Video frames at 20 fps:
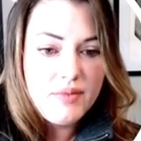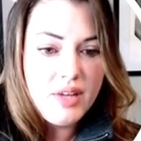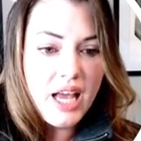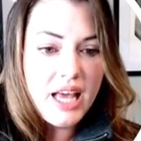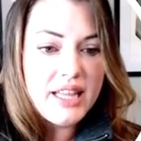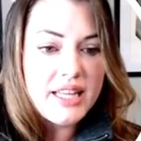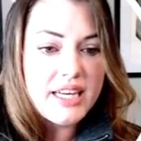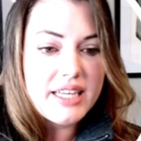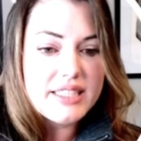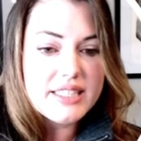
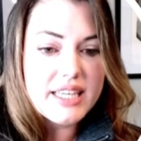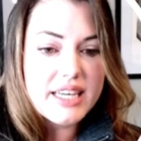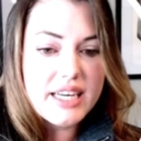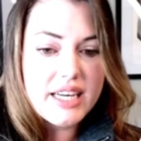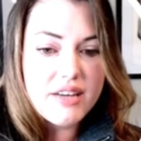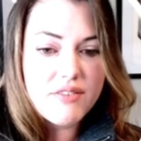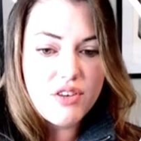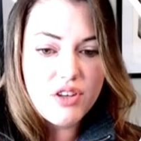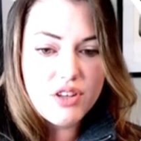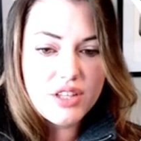and then it's going to
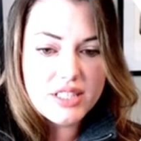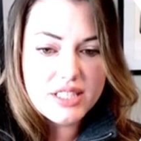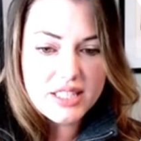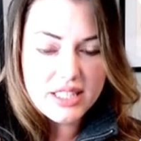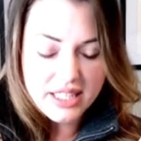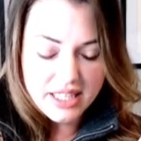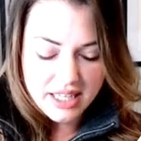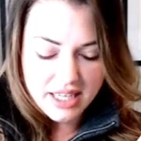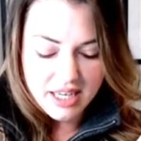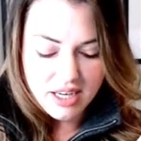give you this
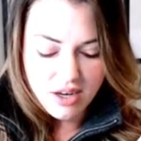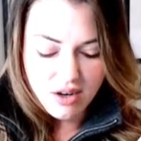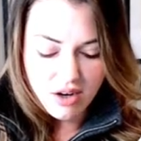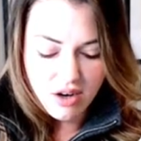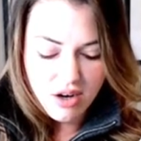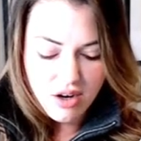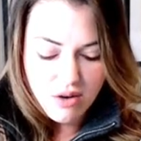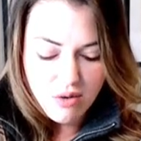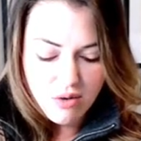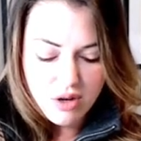link here.
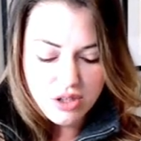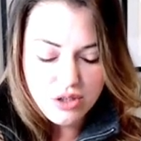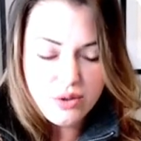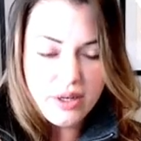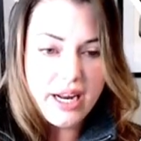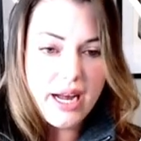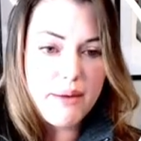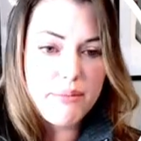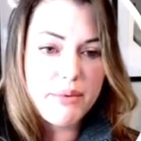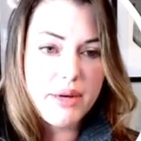Watch what
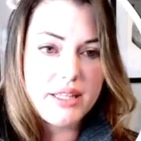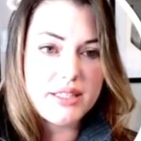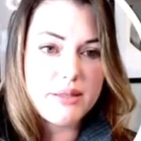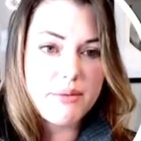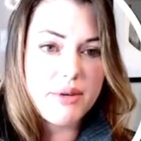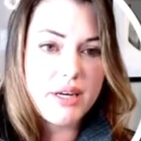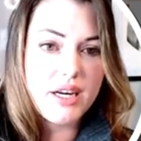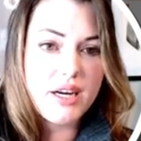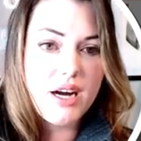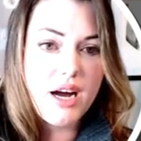happens. I'm
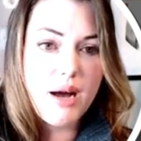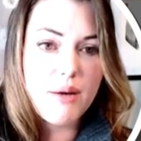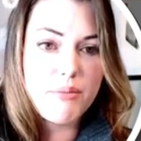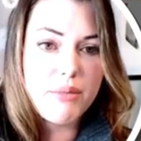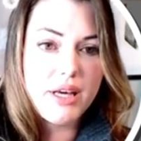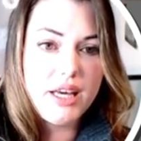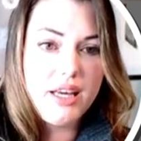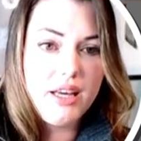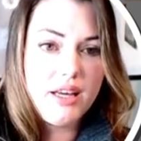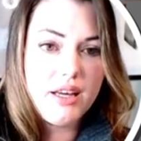going to
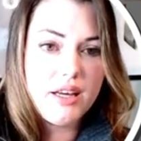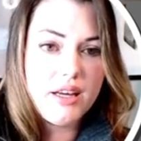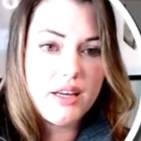copy